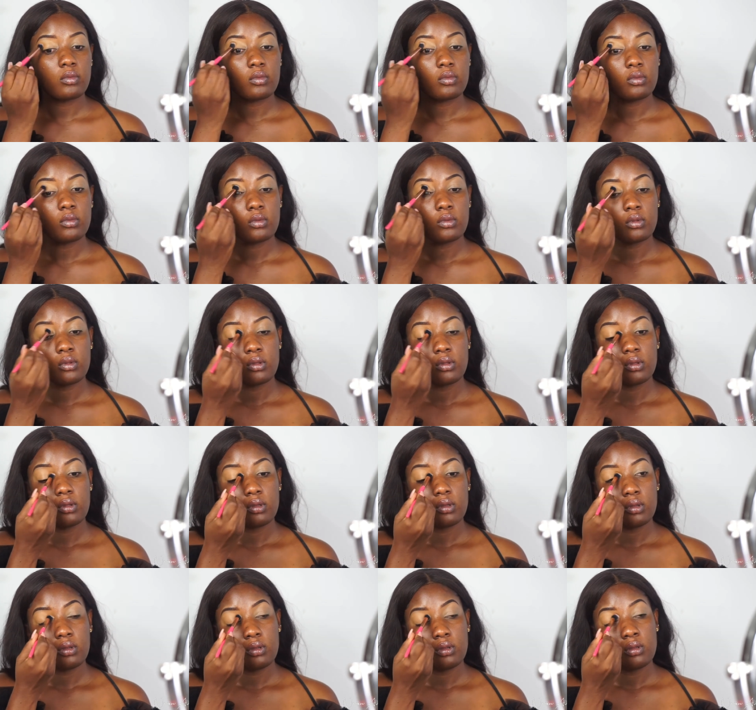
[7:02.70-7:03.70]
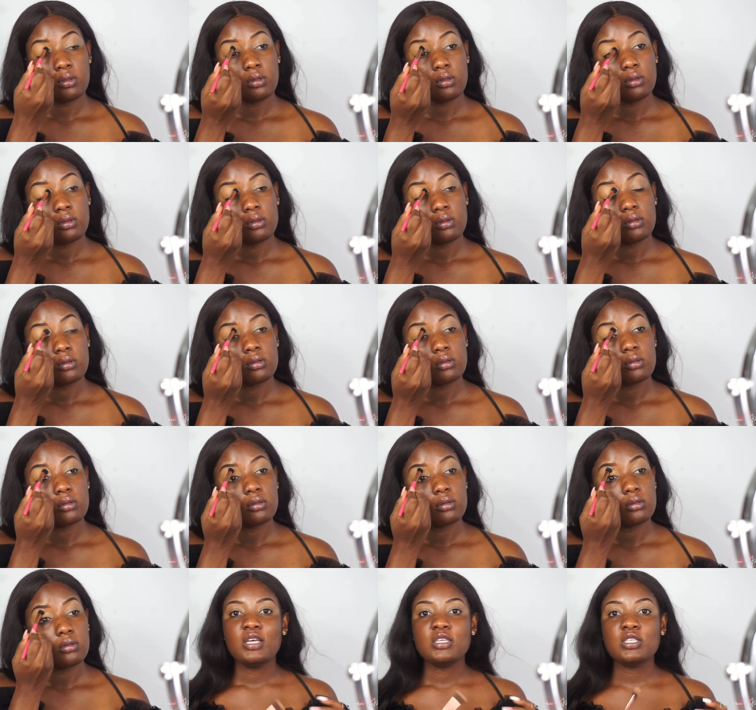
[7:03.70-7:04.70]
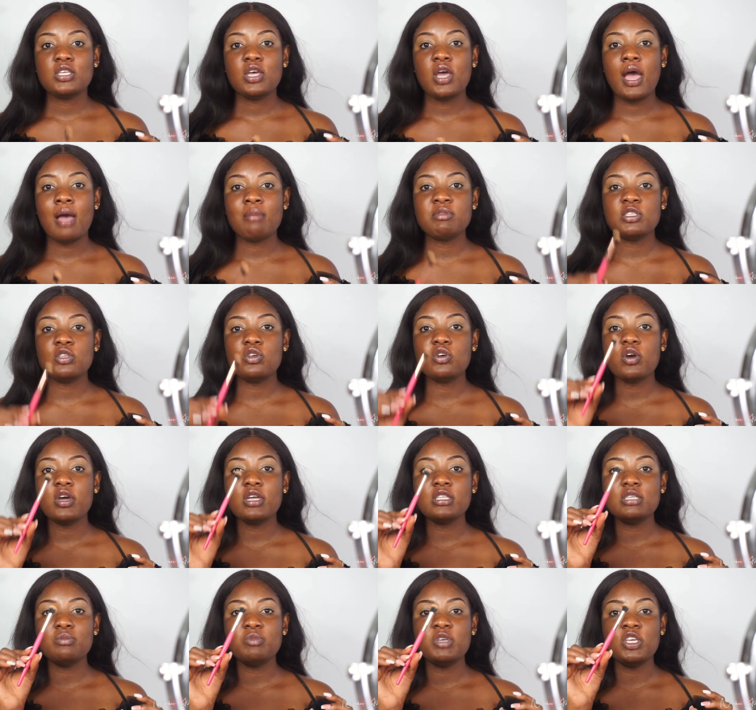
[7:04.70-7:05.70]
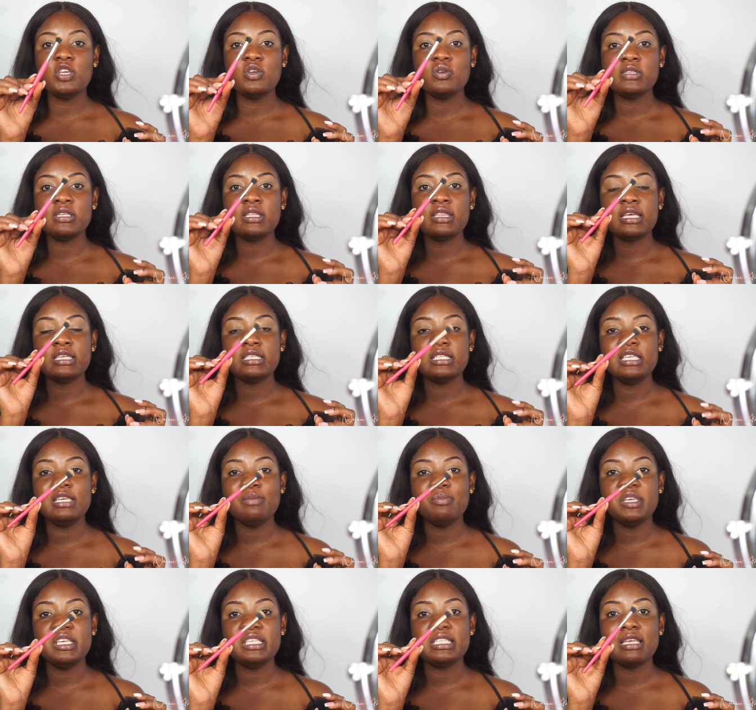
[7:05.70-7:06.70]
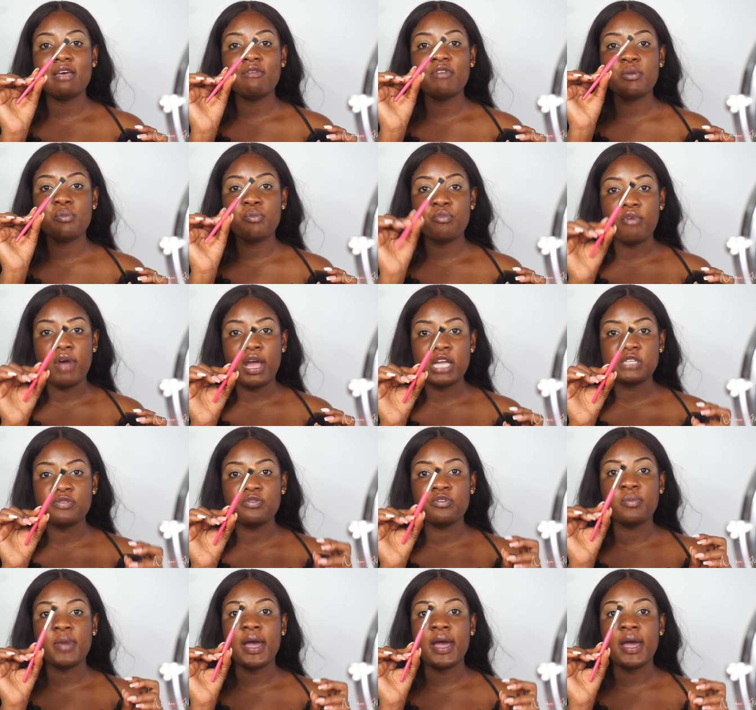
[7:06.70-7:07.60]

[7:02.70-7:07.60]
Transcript: eyelids. So I'm still going to be using the CB7 brush for my